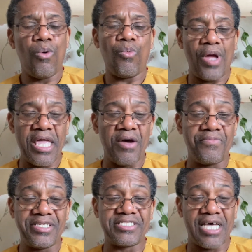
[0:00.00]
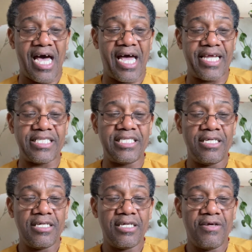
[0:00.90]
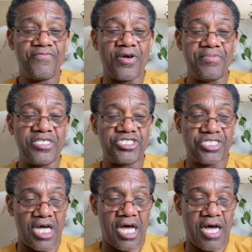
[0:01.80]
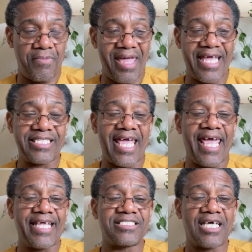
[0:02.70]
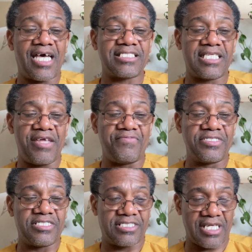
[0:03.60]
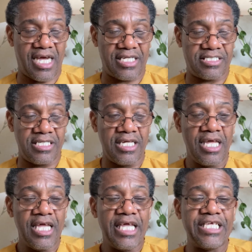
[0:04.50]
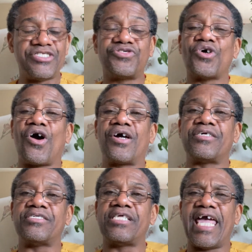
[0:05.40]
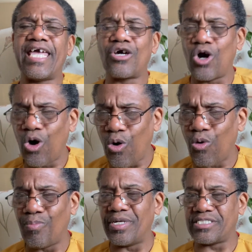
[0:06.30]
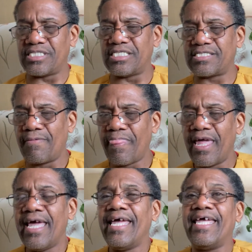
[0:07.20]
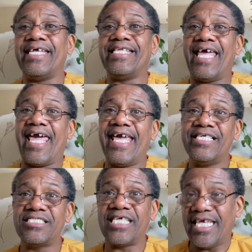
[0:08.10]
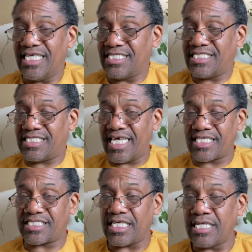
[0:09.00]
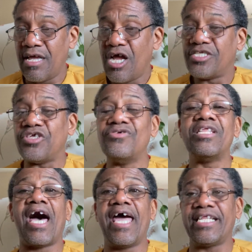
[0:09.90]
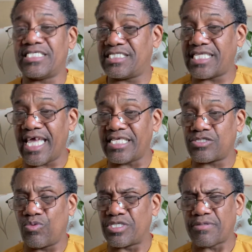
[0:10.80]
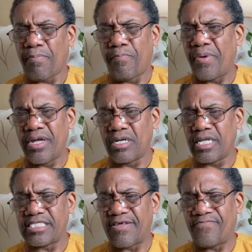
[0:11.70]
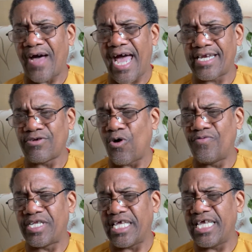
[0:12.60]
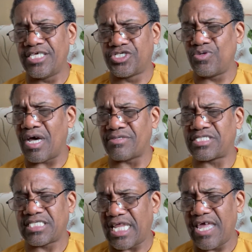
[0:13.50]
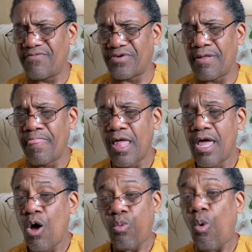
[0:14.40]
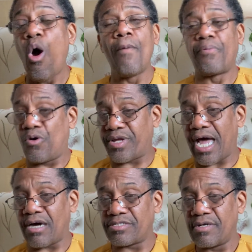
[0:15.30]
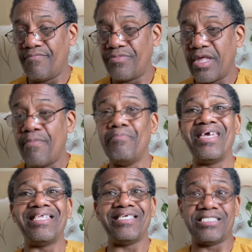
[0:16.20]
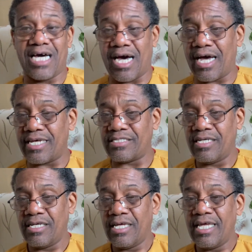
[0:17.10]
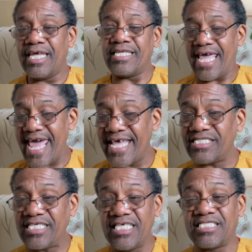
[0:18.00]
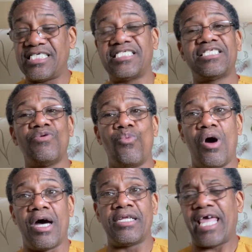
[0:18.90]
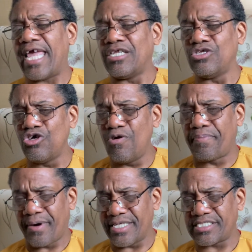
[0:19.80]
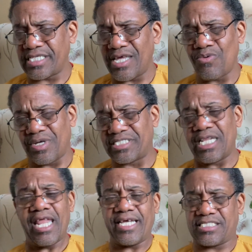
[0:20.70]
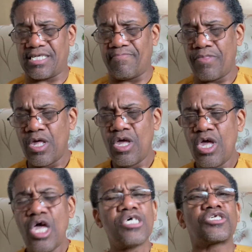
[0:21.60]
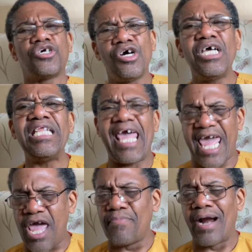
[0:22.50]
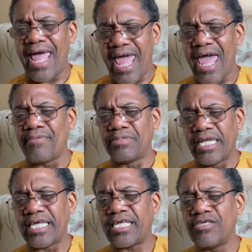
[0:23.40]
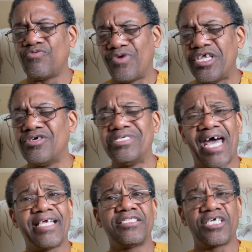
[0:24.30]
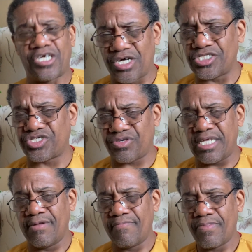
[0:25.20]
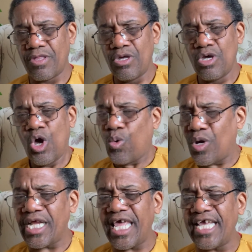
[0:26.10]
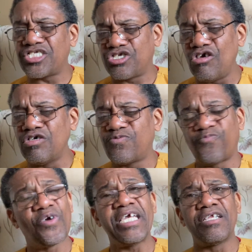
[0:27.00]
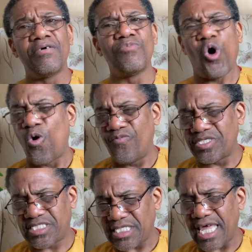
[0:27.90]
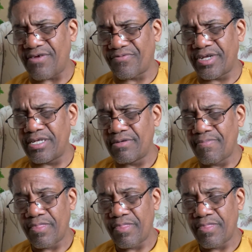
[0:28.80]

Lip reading: William resigned from his job at the Anti-Slavery Society. He started a coal business. In 1860, the United States was bitterly divided over the issue of slavery. War broke out. Many died. In 1861, a new president was elected. Could Abraham Lincoln reunite the country? Would he choose freedom over slavery?